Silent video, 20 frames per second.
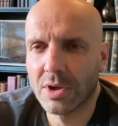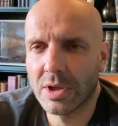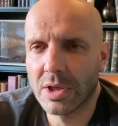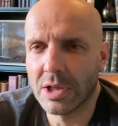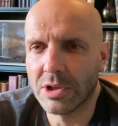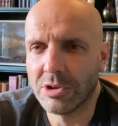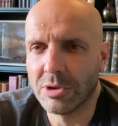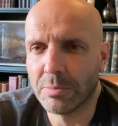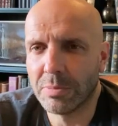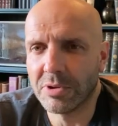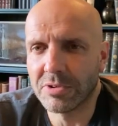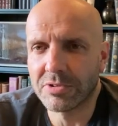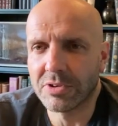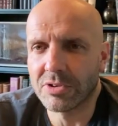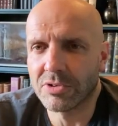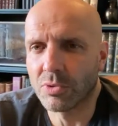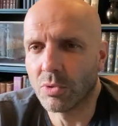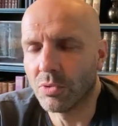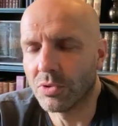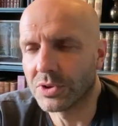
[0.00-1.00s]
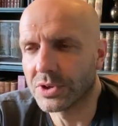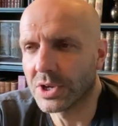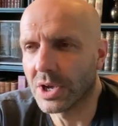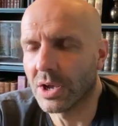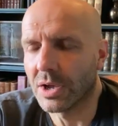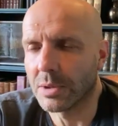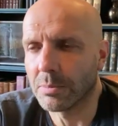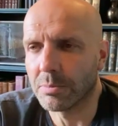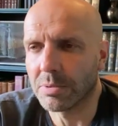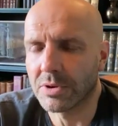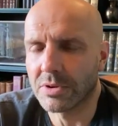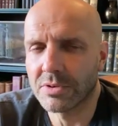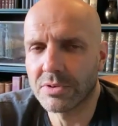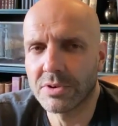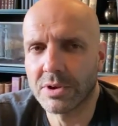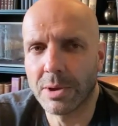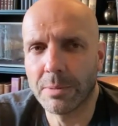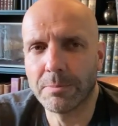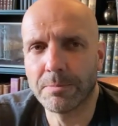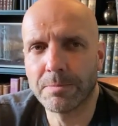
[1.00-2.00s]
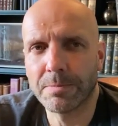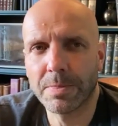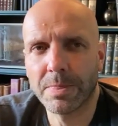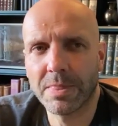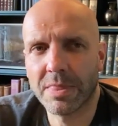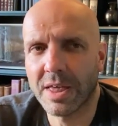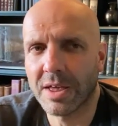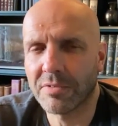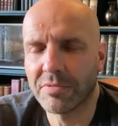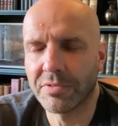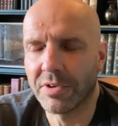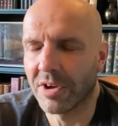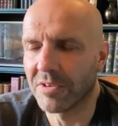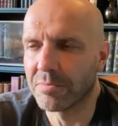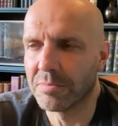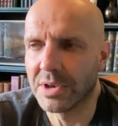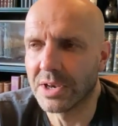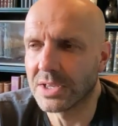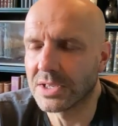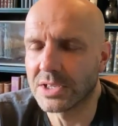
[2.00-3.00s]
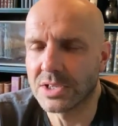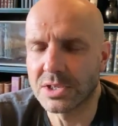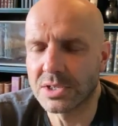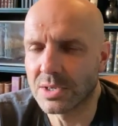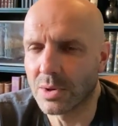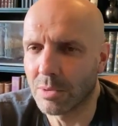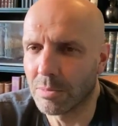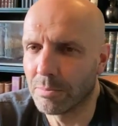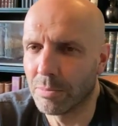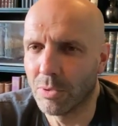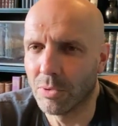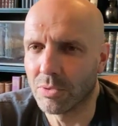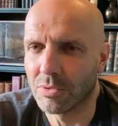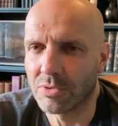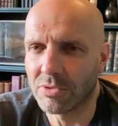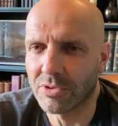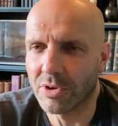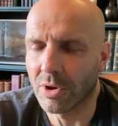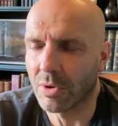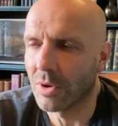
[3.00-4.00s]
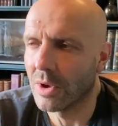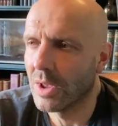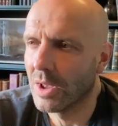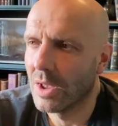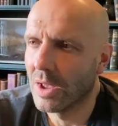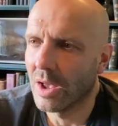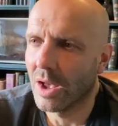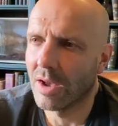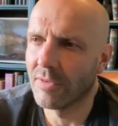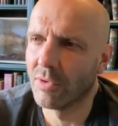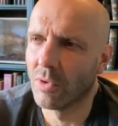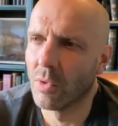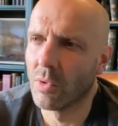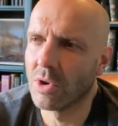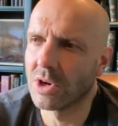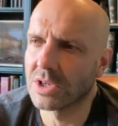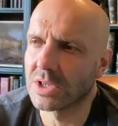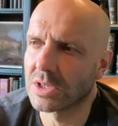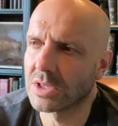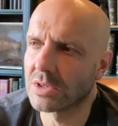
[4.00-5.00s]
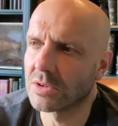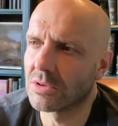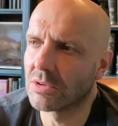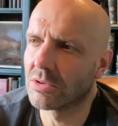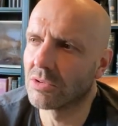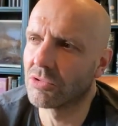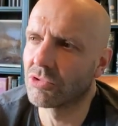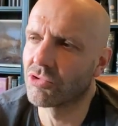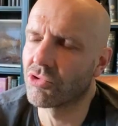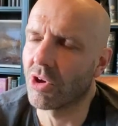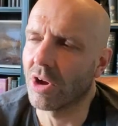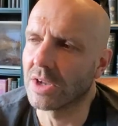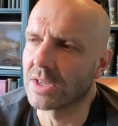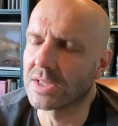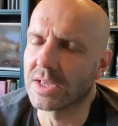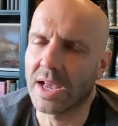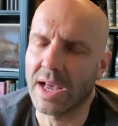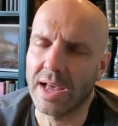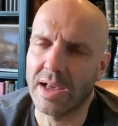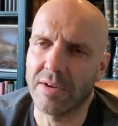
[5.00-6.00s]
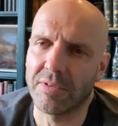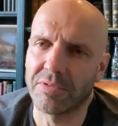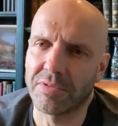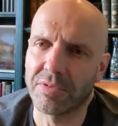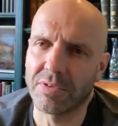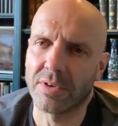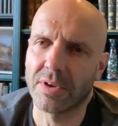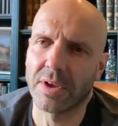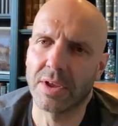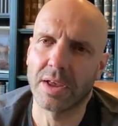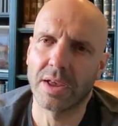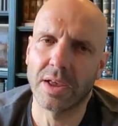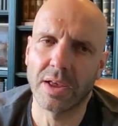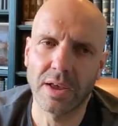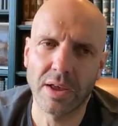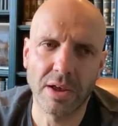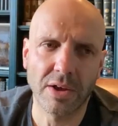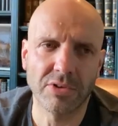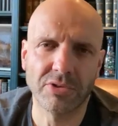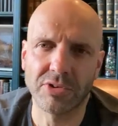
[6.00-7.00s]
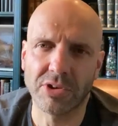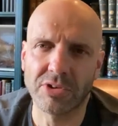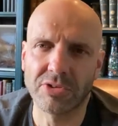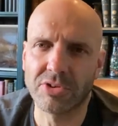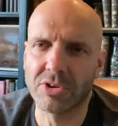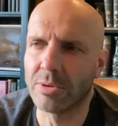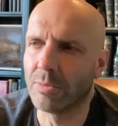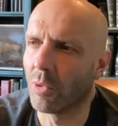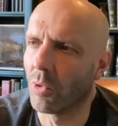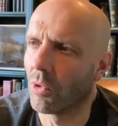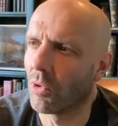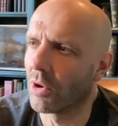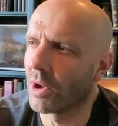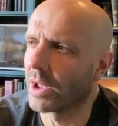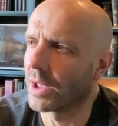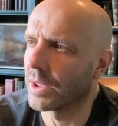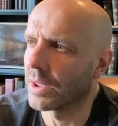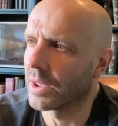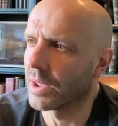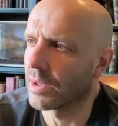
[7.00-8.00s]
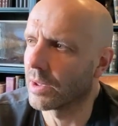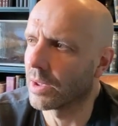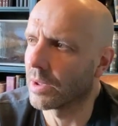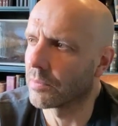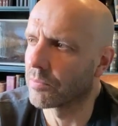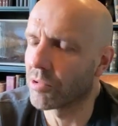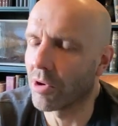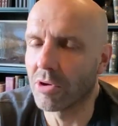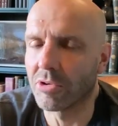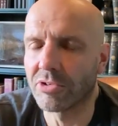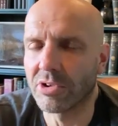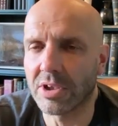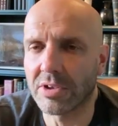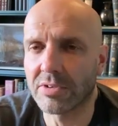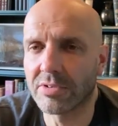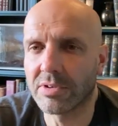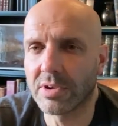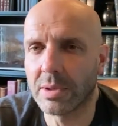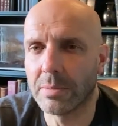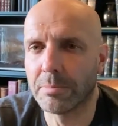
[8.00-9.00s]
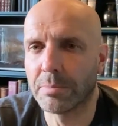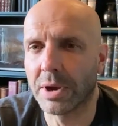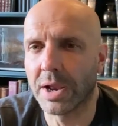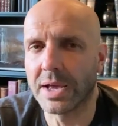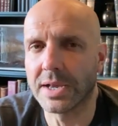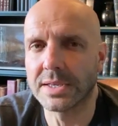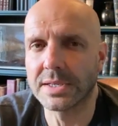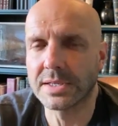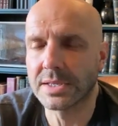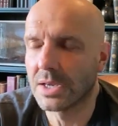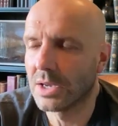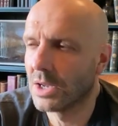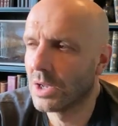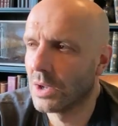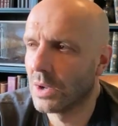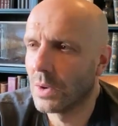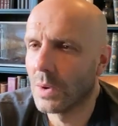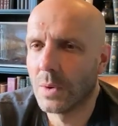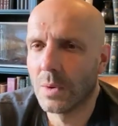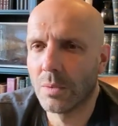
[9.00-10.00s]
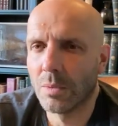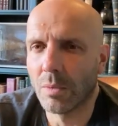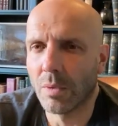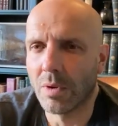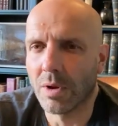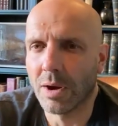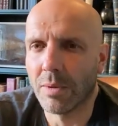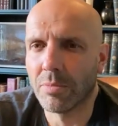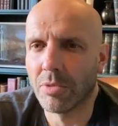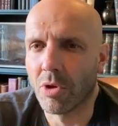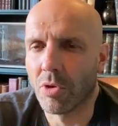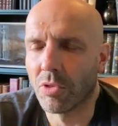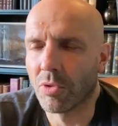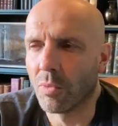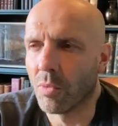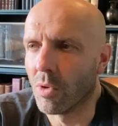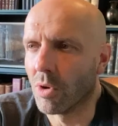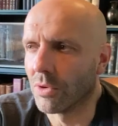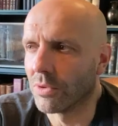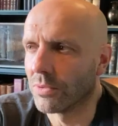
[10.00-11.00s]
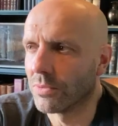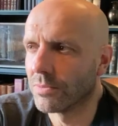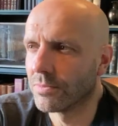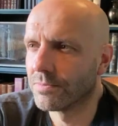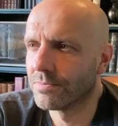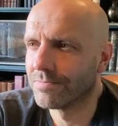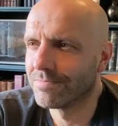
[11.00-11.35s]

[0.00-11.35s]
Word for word: in your business all the time. But um, that five minutes is so important. So I've always tried to have a system or a, a process in place where I'm not the one